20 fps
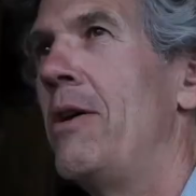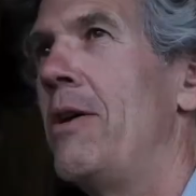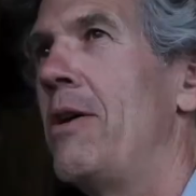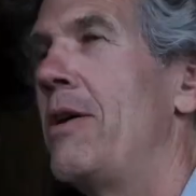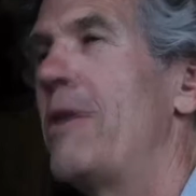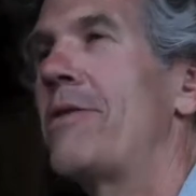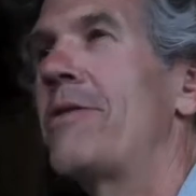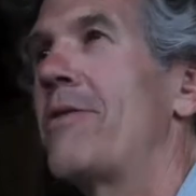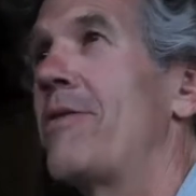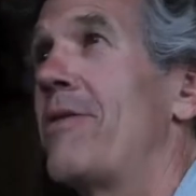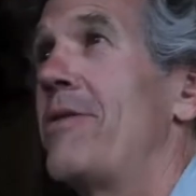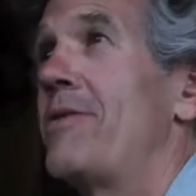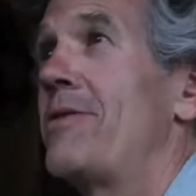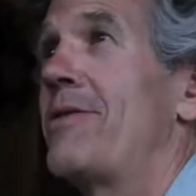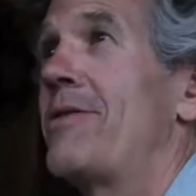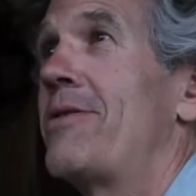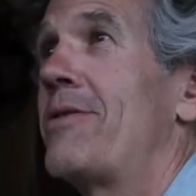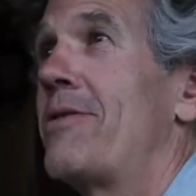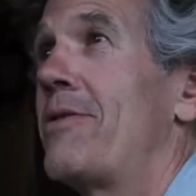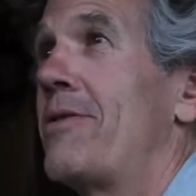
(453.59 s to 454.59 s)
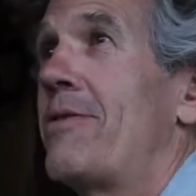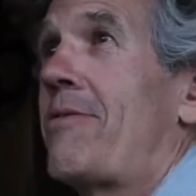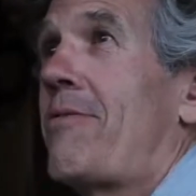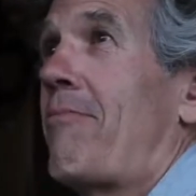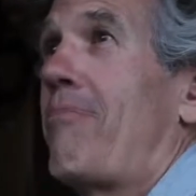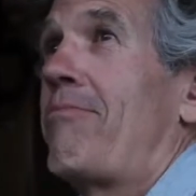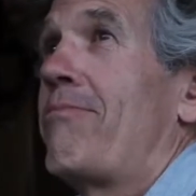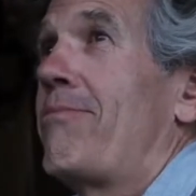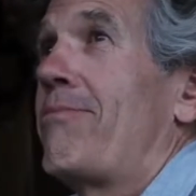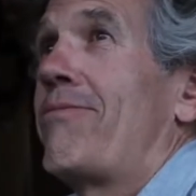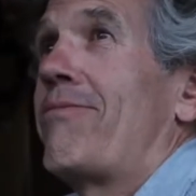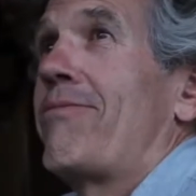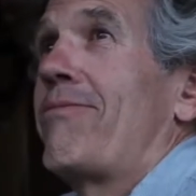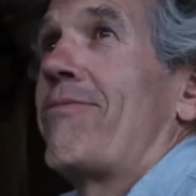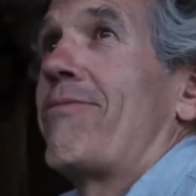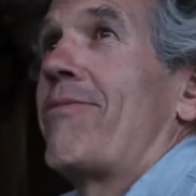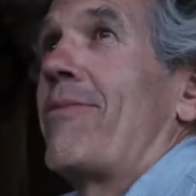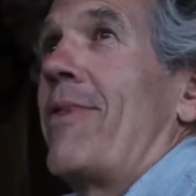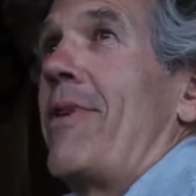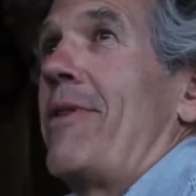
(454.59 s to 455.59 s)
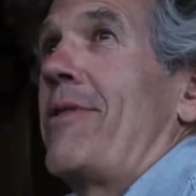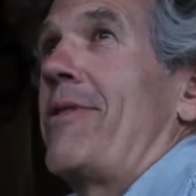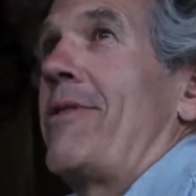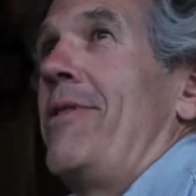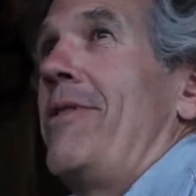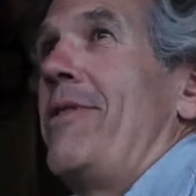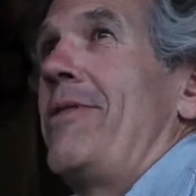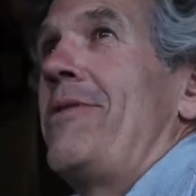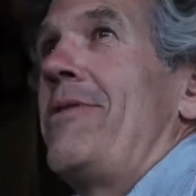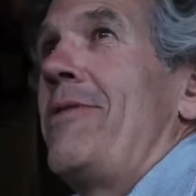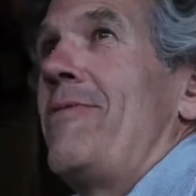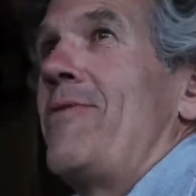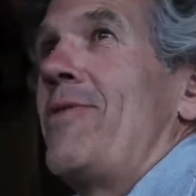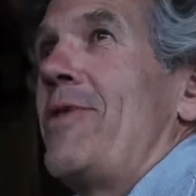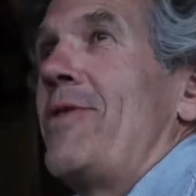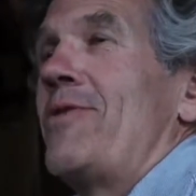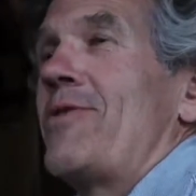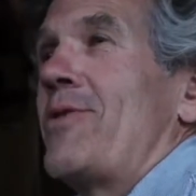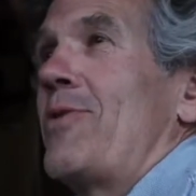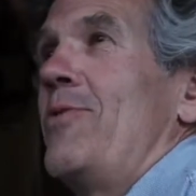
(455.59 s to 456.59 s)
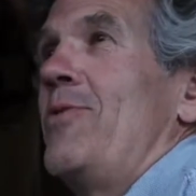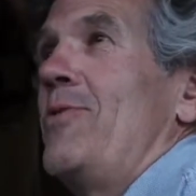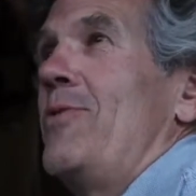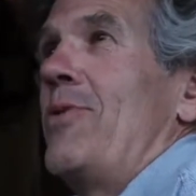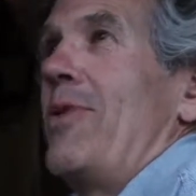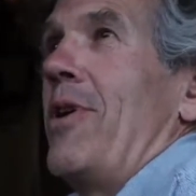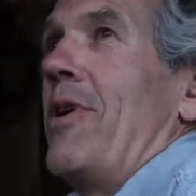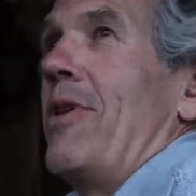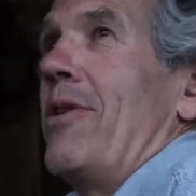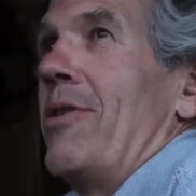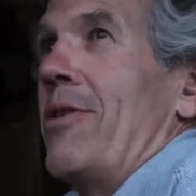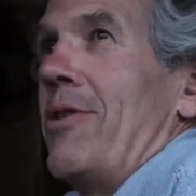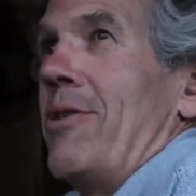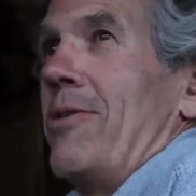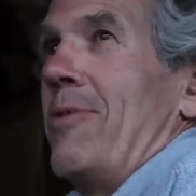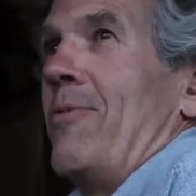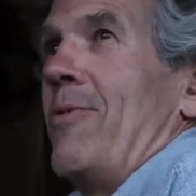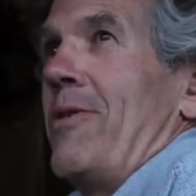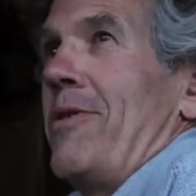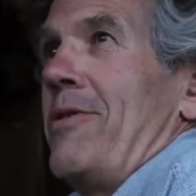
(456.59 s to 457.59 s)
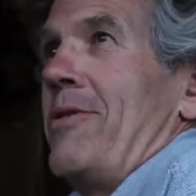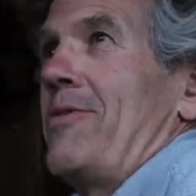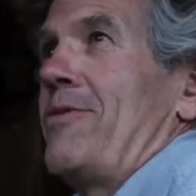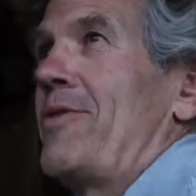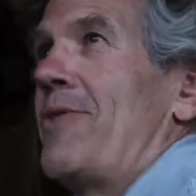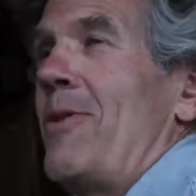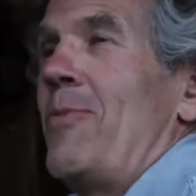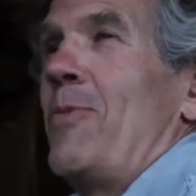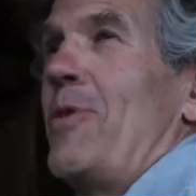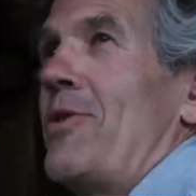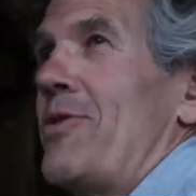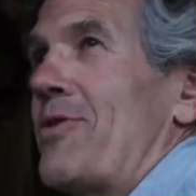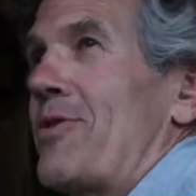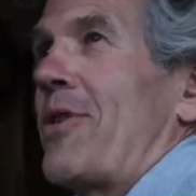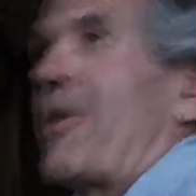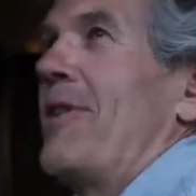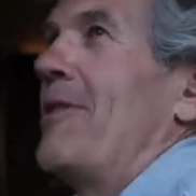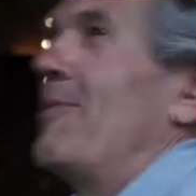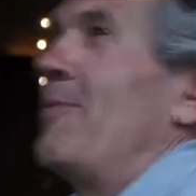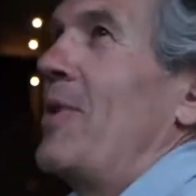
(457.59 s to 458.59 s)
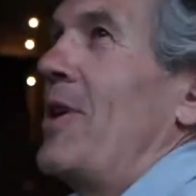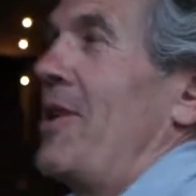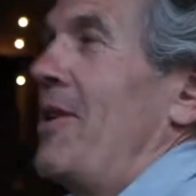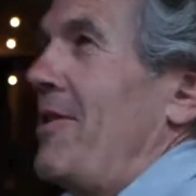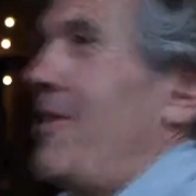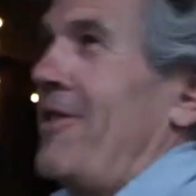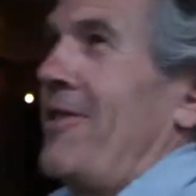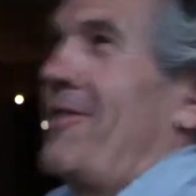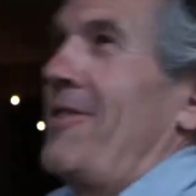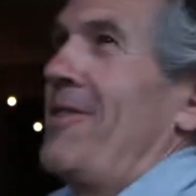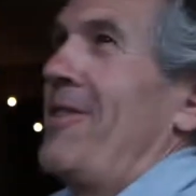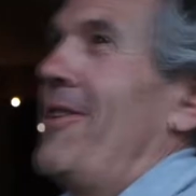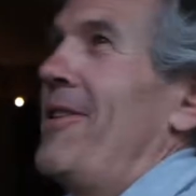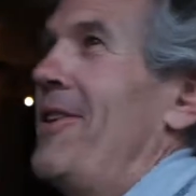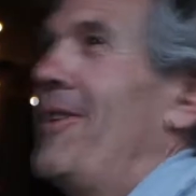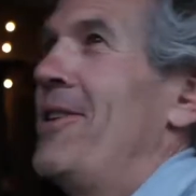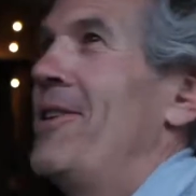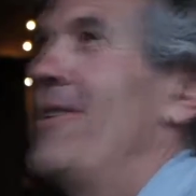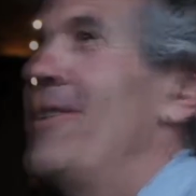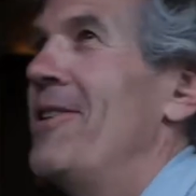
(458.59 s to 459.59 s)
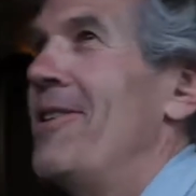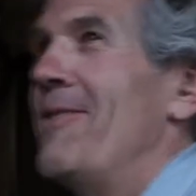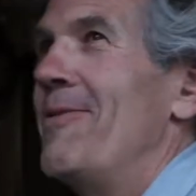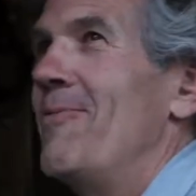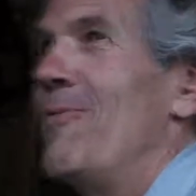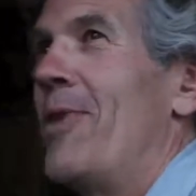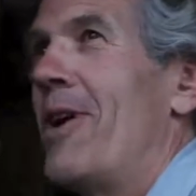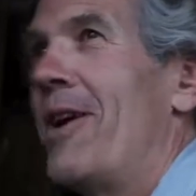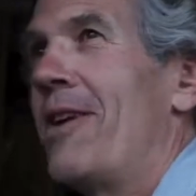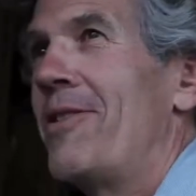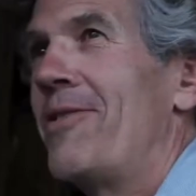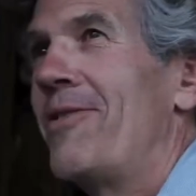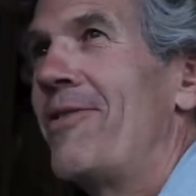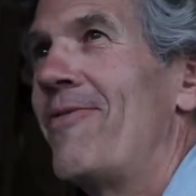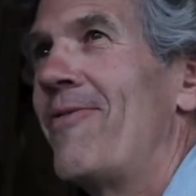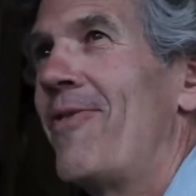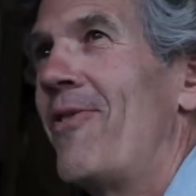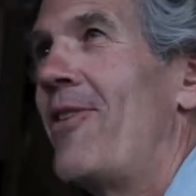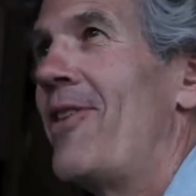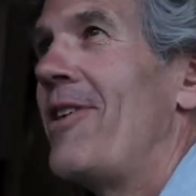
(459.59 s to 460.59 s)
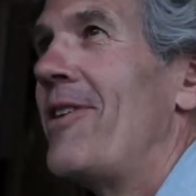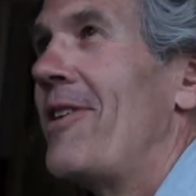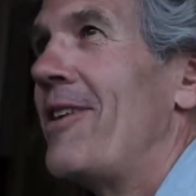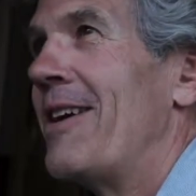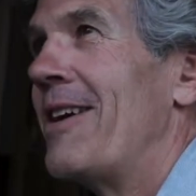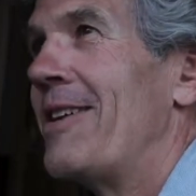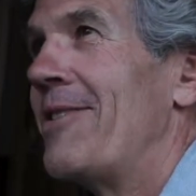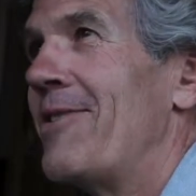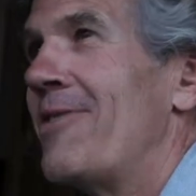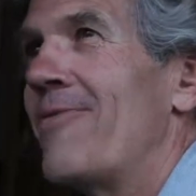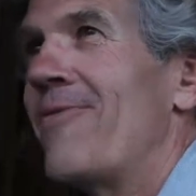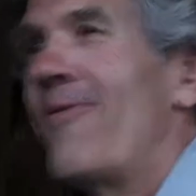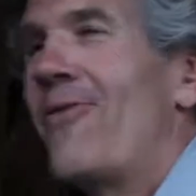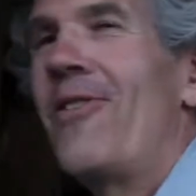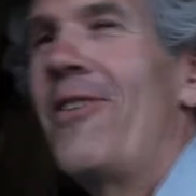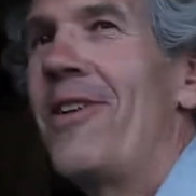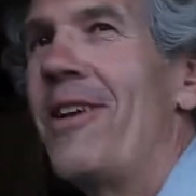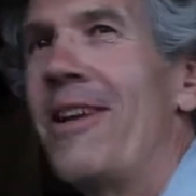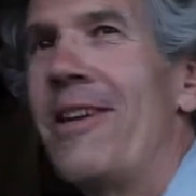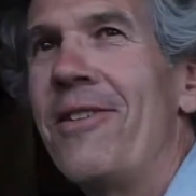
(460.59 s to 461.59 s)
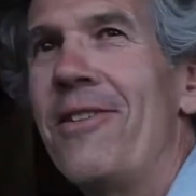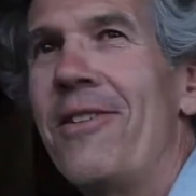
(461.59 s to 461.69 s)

it's it's like the end of the school year where the summer's coming and man you're free you're free